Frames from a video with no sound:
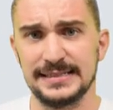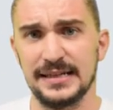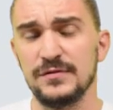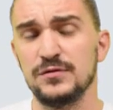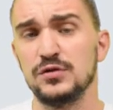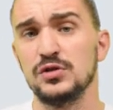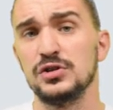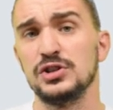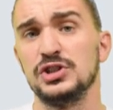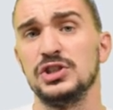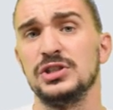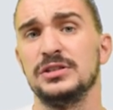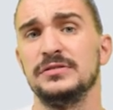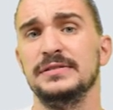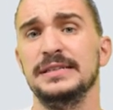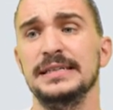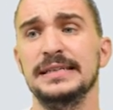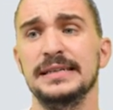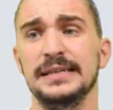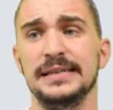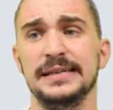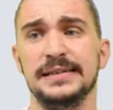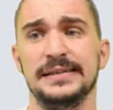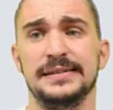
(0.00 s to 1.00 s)

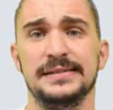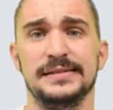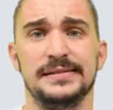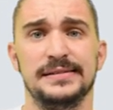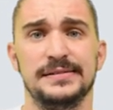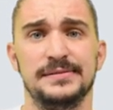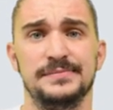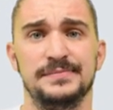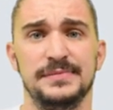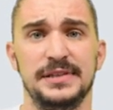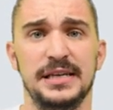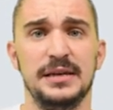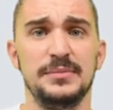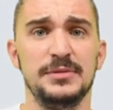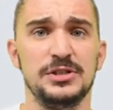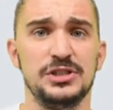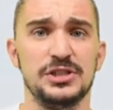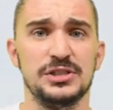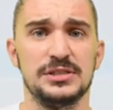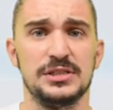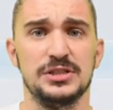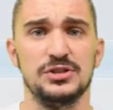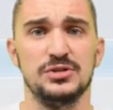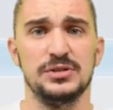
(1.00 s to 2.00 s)
Unfortunately, the
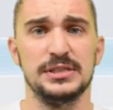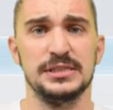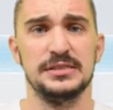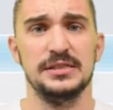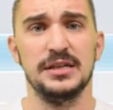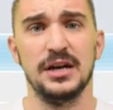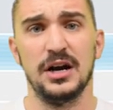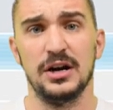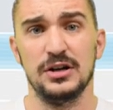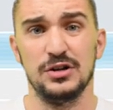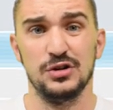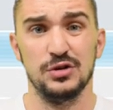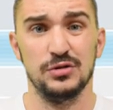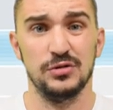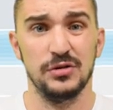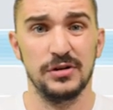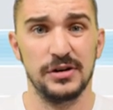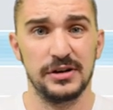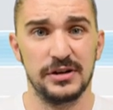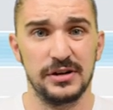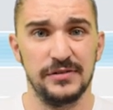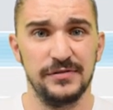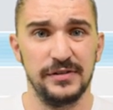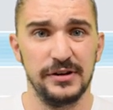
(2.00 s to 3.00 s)
images, as you can see, are no
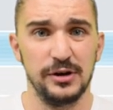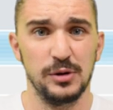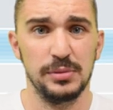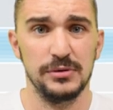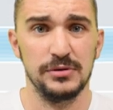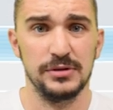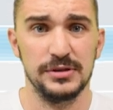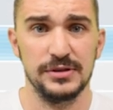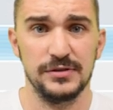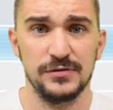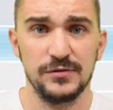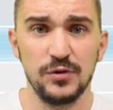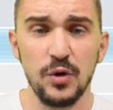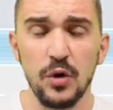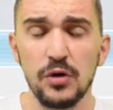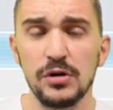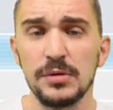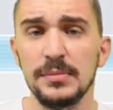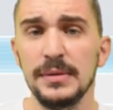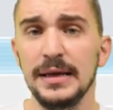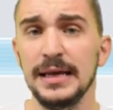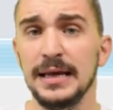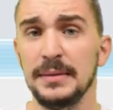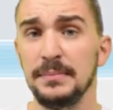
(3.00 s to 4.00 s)
longer available on the
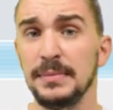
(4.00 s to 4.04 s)
forum,